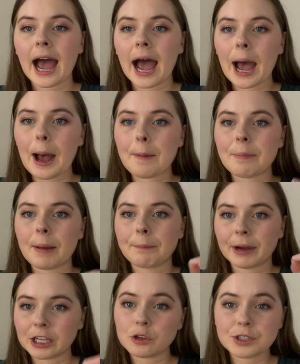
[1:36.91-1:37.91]
um,
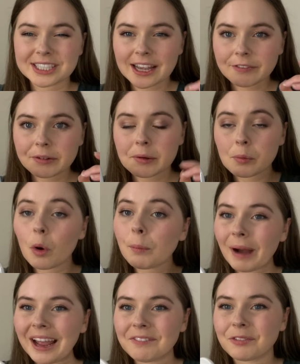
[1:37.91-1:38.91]
but you just have to be more
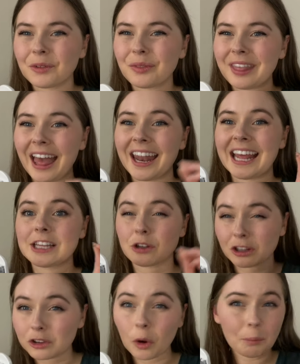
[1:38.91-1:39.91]
mindful that it's
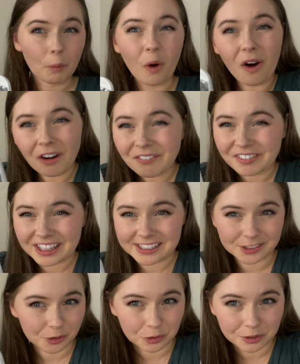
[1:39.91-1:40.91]
a lot more
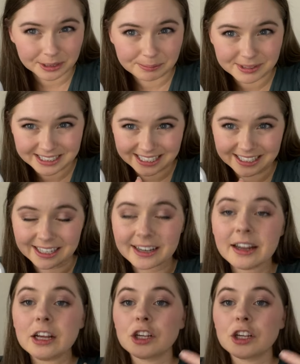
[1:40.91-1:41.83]
obvious your crimp's in it.